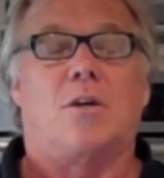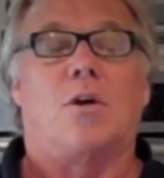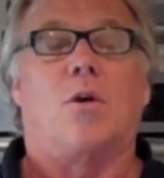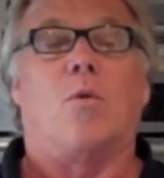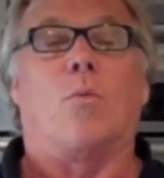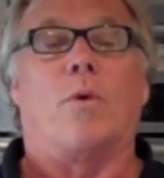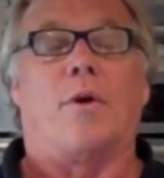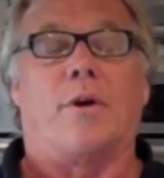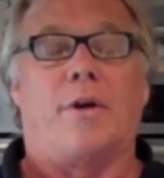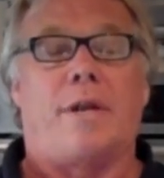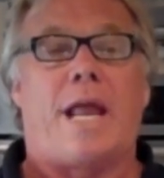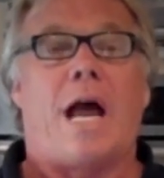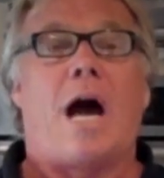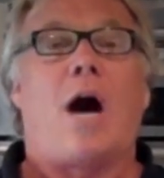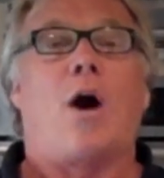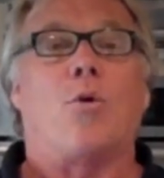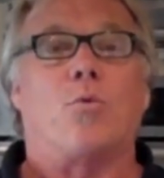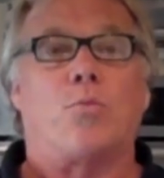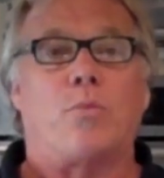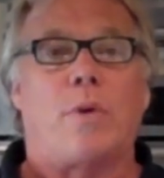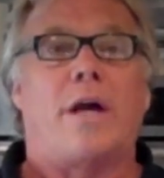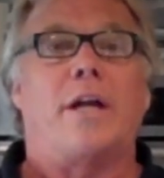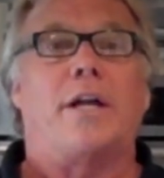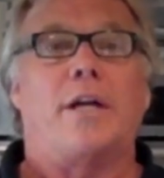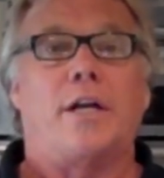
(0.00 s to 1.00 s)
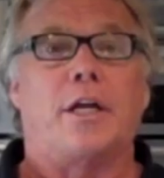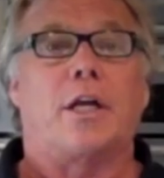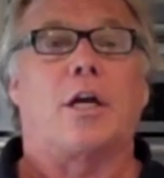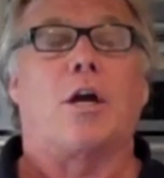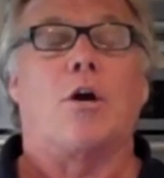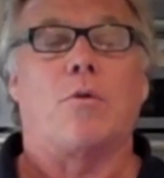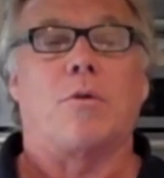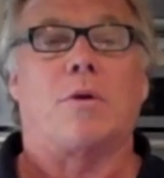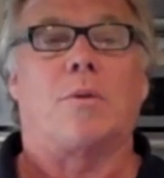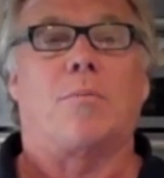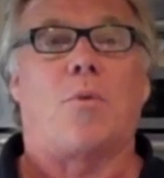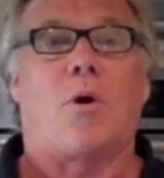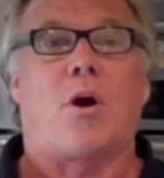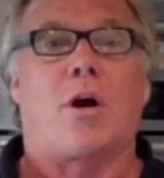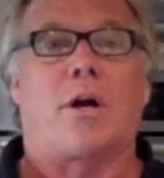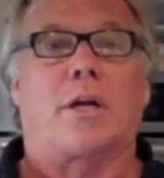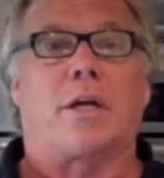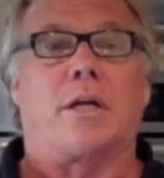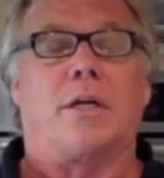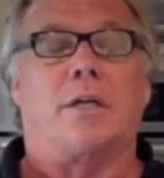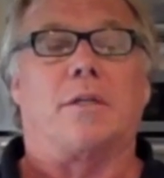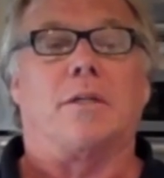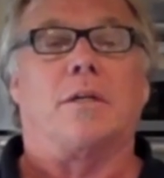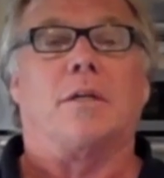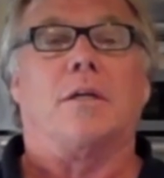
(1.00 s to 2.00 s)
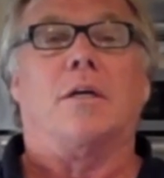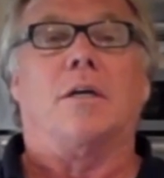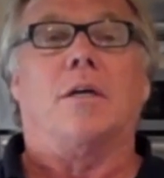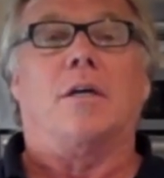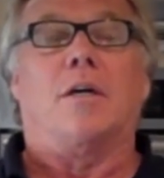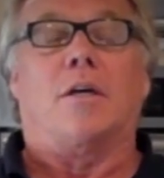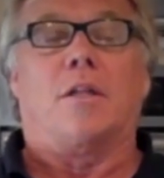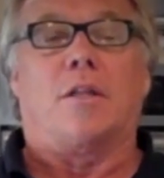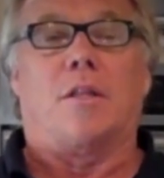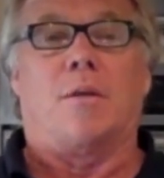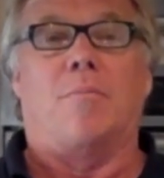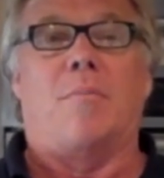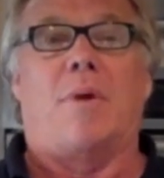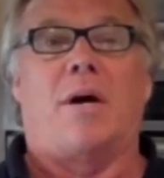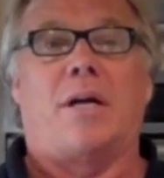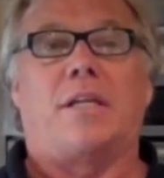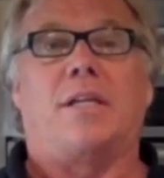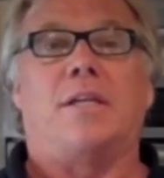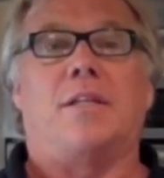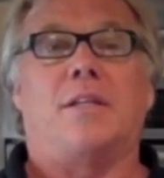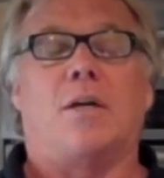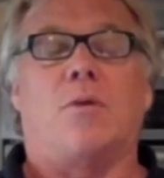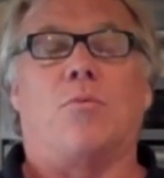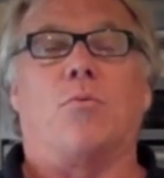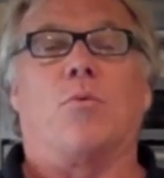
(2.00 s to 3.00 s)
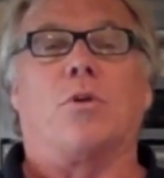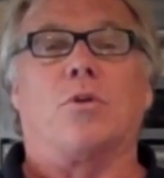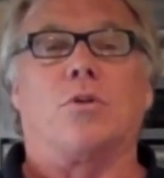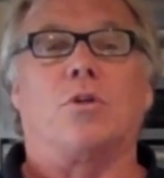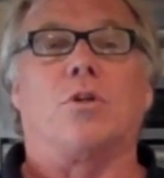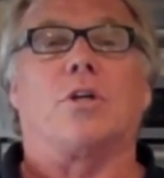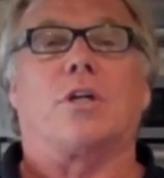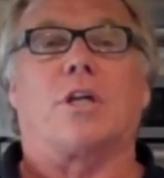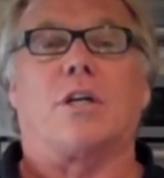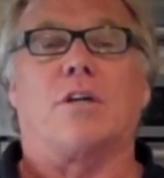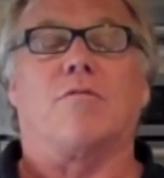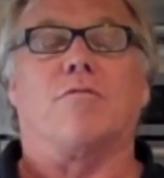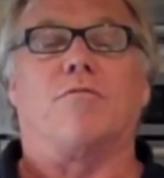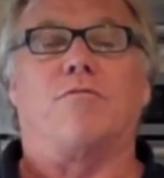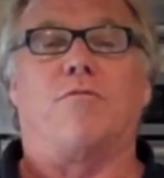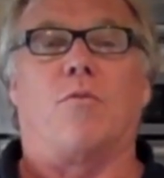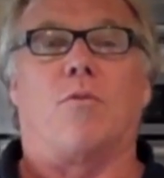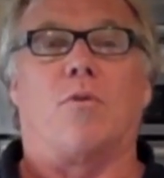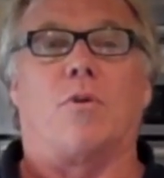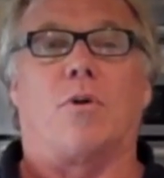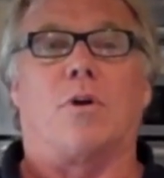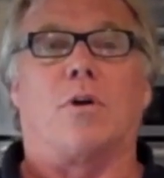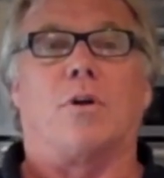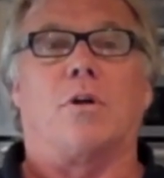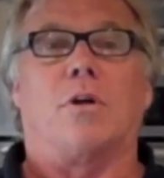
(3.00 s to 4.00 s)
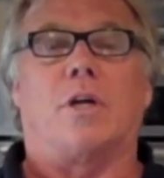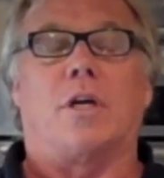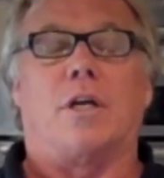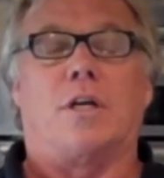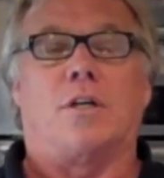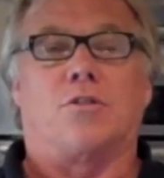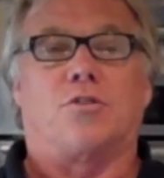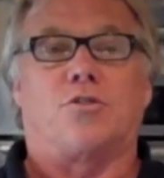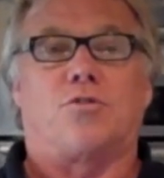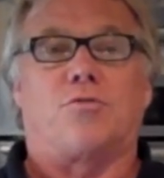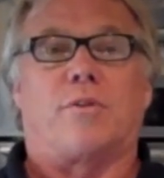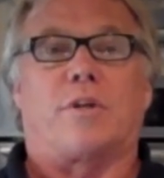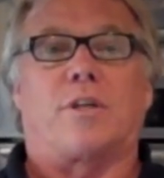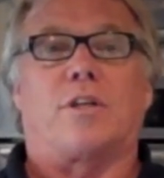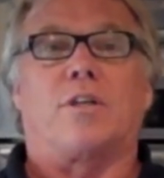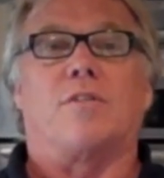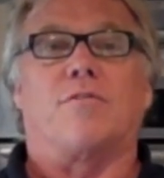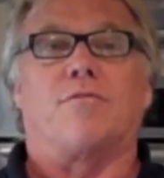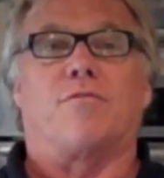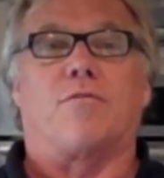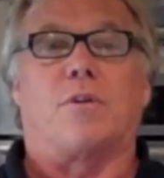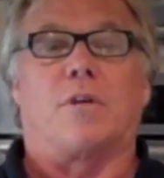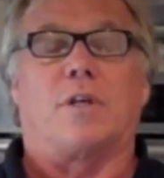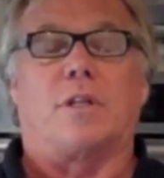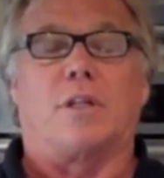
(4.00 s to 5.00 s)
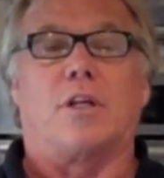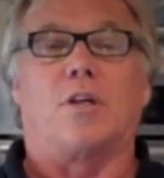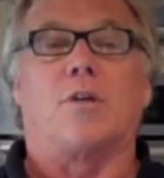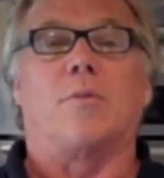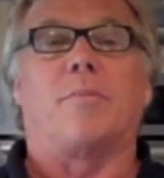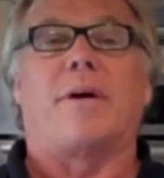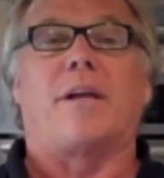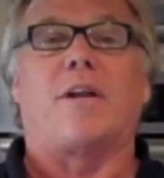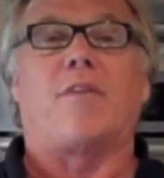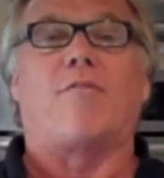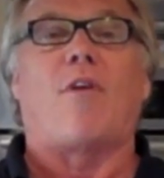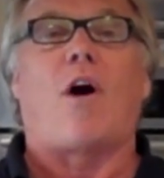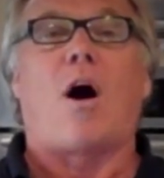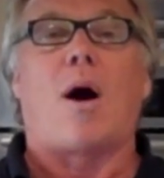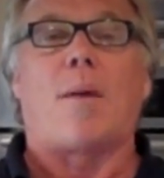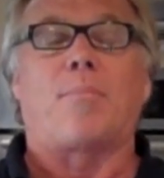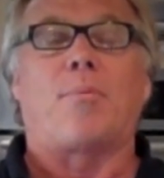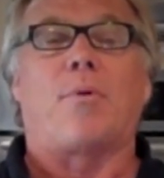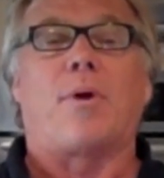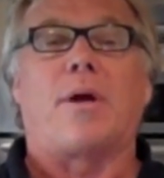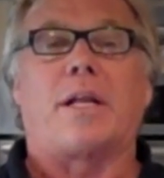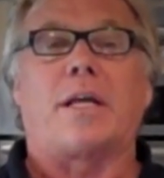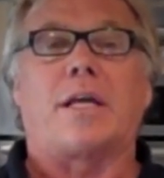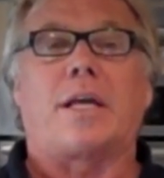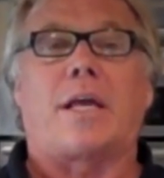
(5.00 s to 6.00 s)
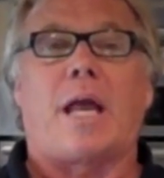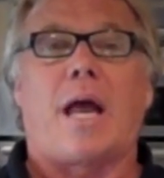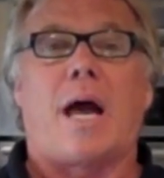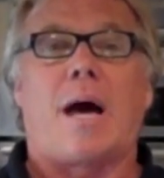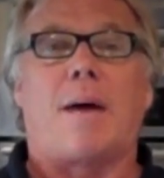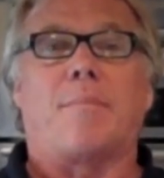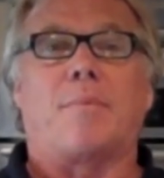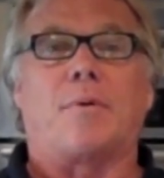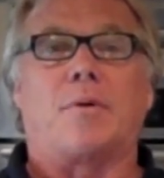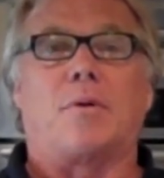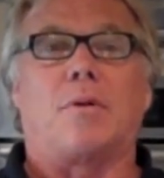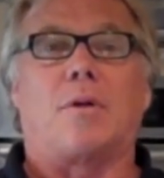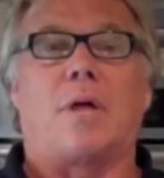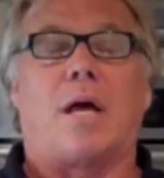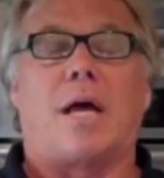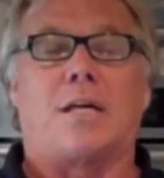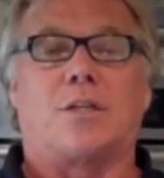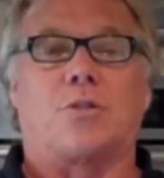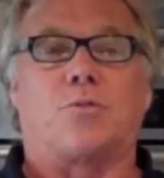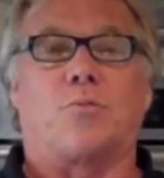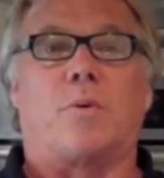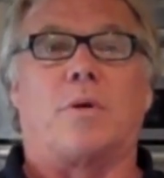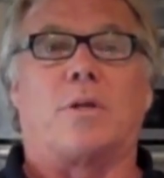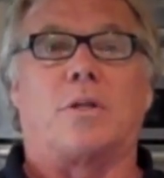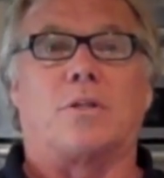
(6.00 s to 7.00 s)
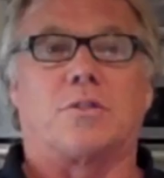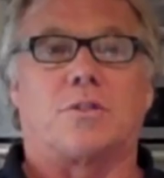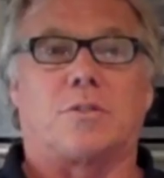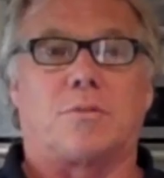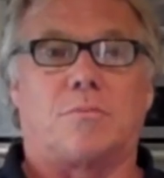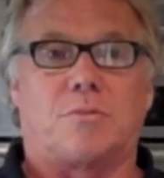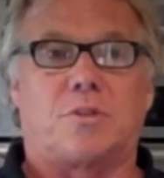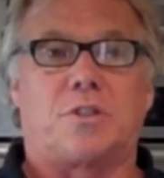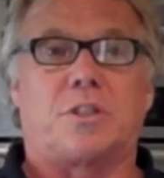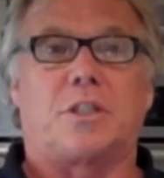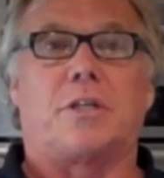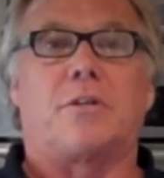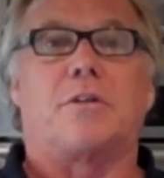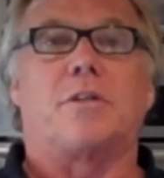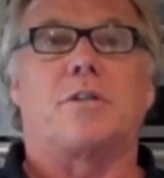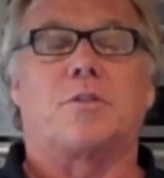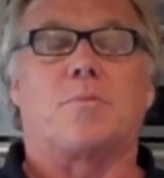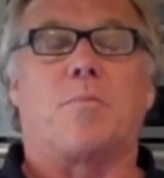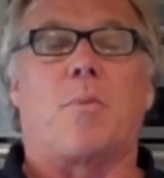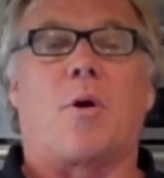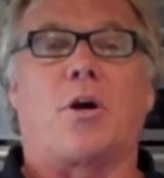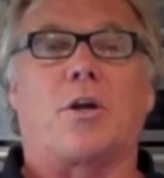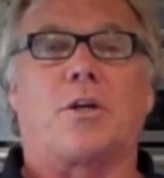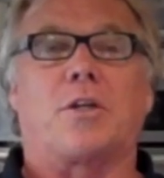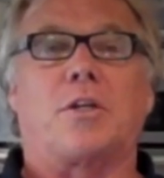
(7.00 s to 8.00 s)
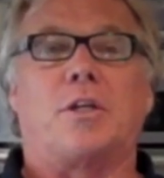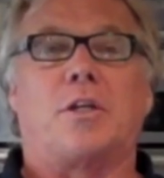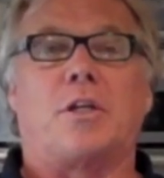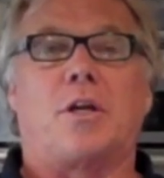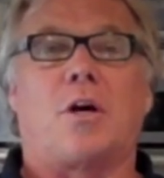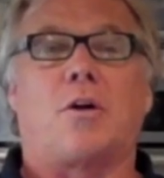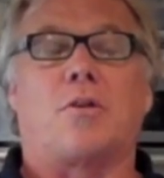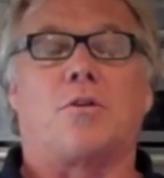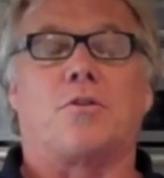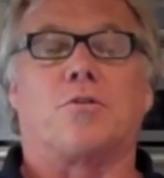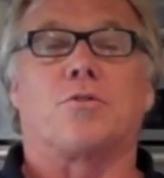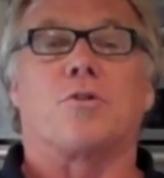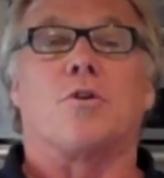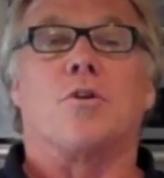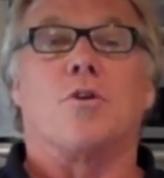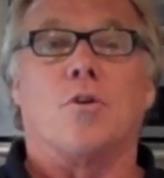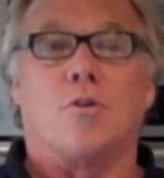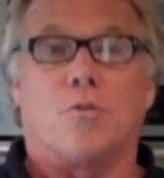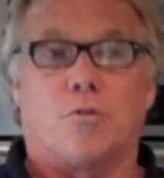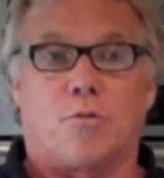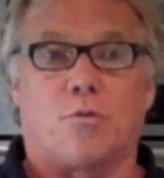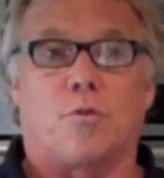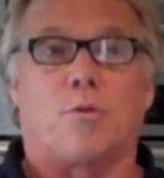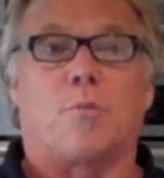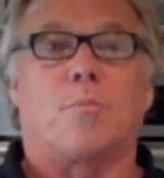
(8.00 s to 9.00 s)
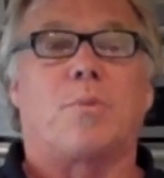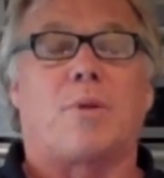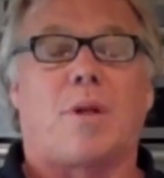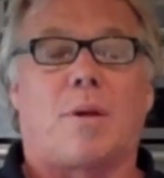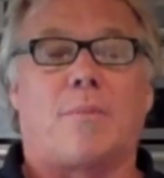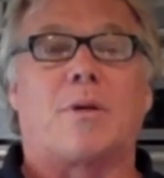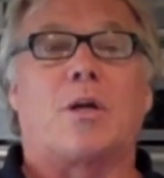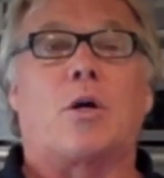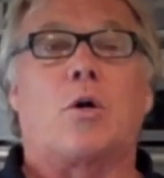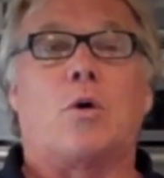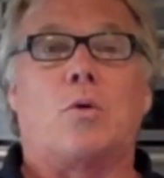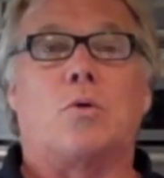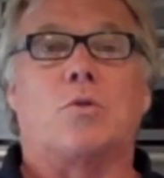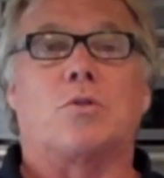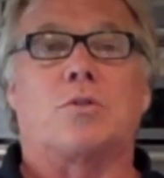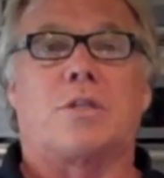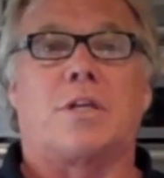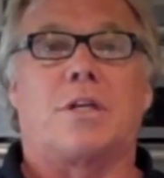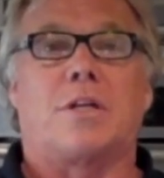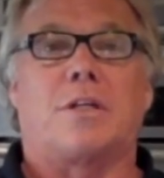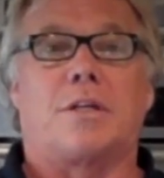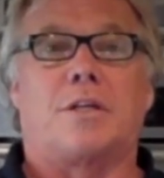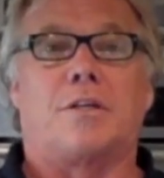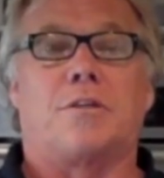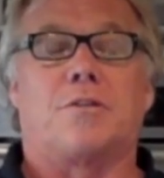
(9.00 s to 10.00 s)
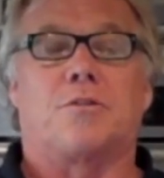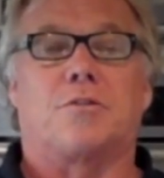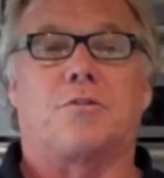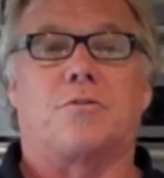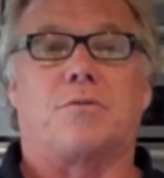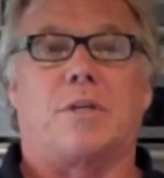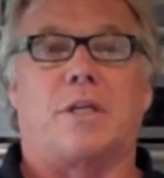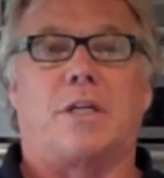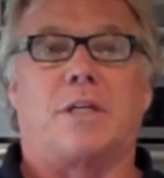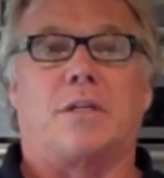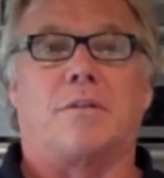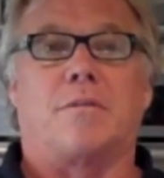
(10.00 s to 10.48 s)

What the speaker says: We're now ready to go to market. The money that we're looking for is strictly for a little bit of operating capital as well as some serious marketing dollars through the plumbing wholesale industry.